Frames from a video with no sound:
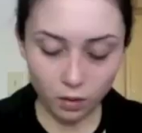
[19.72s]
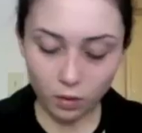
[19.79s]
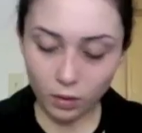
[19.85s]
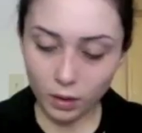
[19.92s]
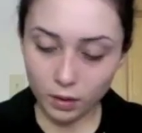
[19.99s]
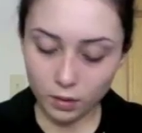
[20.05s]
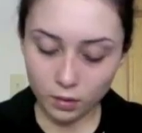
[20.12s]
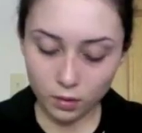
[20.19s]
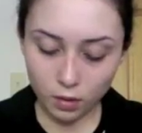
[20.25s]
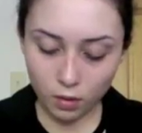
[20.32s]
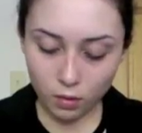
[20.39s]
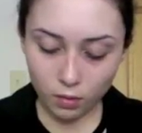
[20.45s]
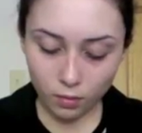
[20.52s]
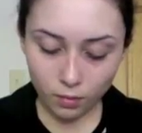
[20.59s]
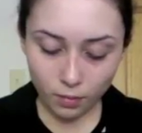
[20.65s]
Okay,
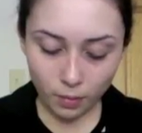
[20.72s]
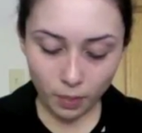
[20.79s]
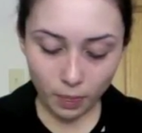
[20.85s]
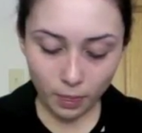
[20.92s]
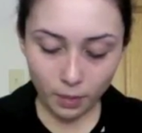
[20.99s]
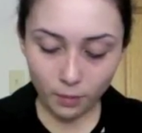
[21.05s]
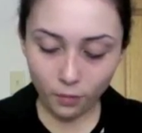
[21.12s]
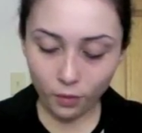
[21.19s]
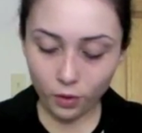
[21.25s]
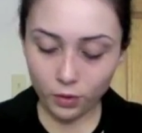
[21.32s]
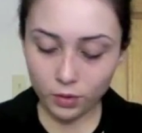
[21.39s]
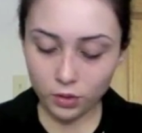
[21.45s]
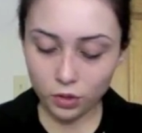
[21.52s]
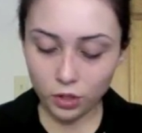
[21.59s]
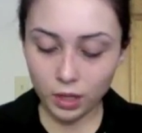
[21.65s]
so the
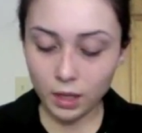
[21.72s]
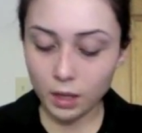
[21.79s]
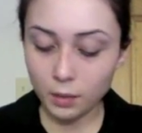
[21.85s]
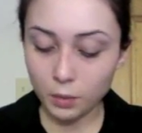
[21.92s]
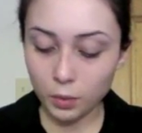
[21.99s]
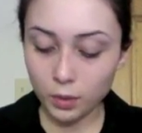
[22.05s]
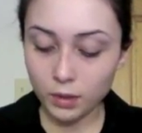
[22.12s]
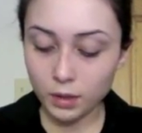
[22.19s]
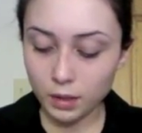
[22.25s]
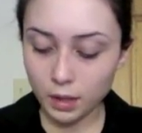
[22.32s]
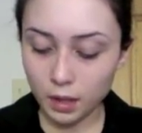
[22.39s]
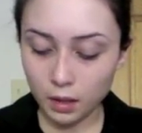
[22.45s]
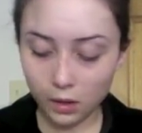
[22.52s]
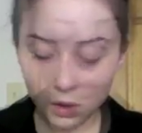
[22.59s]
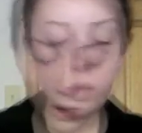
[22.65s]
first shade I'm going to
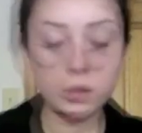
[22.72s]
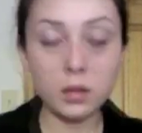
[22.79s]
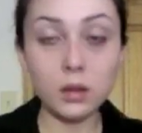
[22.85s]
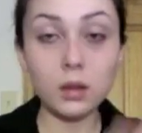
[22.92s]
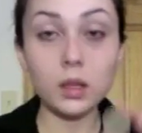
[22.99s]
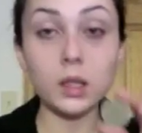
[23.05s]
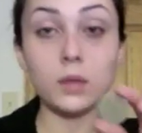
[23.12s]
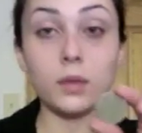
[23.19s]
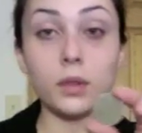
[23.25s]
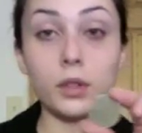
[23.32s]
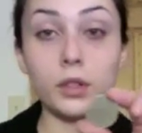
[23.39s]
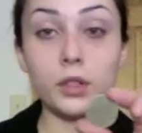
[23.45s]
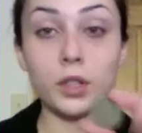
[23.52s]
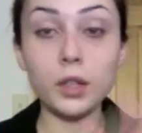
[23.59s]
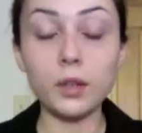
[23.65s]
take here is
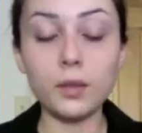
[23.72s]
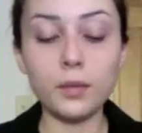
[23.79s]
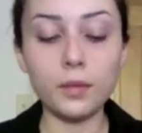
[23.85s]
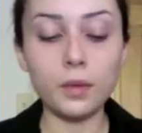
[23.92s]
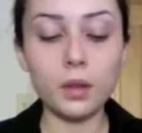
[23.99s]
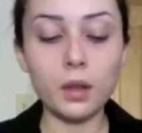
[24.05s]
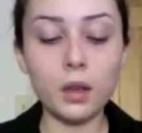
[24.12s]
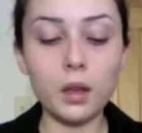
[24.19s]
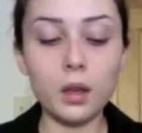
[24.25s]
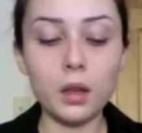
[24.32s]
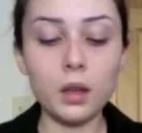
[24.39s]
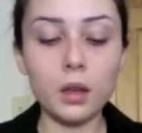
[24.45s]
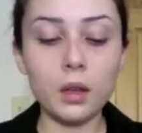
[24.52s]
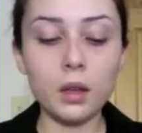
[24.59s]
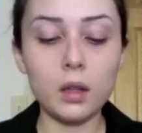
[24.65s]
Flourishing.
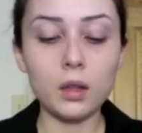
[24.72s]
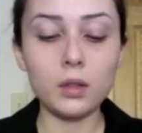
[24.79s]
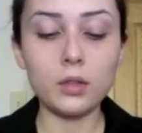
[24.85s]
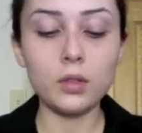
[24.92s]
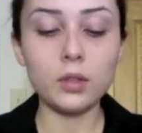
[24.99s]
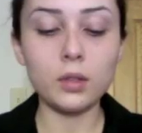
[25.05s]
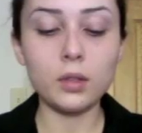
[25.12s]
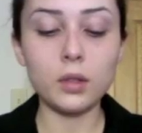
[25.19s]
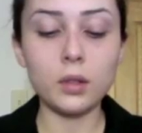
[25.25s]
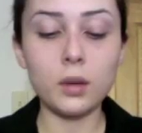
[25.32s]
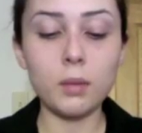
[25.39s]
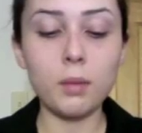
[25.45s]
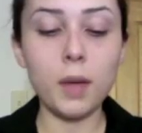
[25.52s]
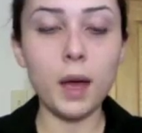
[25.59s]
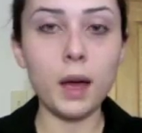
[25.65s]
It's just a
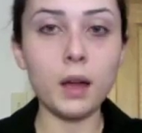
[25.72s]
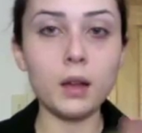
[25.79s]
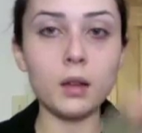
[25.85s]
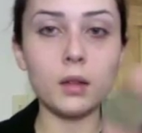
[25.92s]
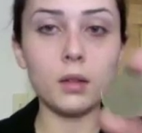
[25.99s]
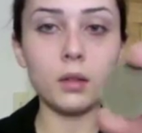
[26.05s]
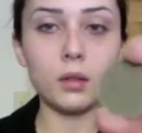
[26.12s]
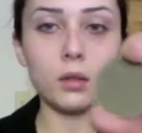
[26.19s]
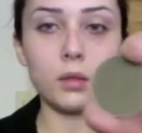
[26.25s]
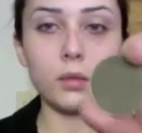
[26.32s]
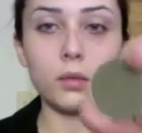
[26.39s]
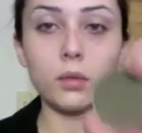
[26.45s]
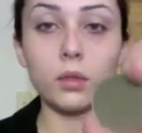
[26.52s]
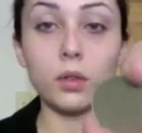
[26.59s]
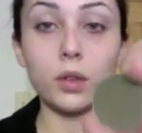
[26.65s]
matte
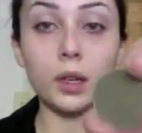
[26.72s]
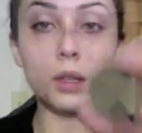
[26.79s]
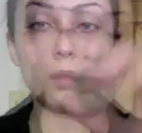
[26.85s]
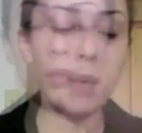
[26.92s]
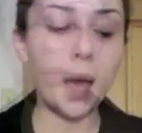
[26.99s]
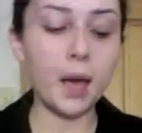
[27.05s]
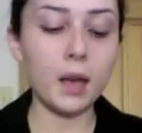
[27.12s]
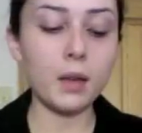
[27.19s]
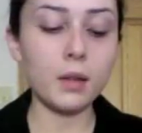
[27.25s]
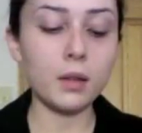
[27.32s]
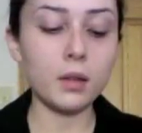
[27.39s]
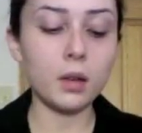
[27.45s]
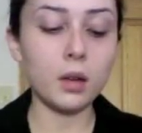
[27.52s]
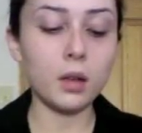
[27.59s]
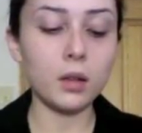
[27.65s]
green, packing this
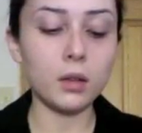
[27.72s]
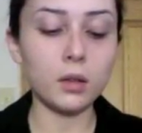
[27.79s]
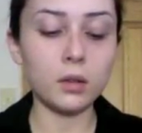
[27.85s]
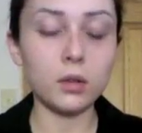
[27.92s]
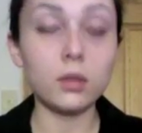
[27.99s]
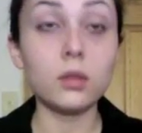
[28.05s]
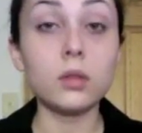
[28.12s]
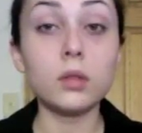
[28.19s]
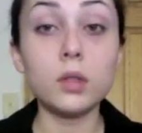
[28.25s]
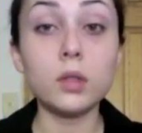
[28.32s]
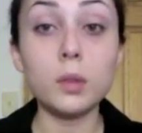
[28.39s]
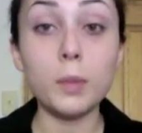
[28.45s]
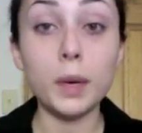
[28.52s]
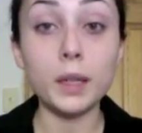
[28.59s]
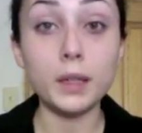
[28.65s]
on to
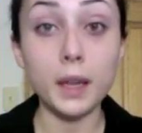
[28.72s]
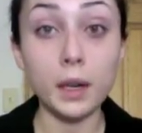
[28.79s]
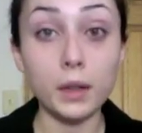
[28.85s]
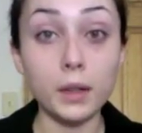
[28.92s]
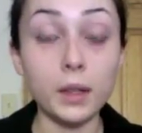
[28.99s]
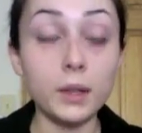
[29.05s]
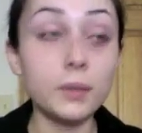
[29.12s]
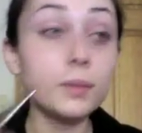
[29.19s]
my entire lid.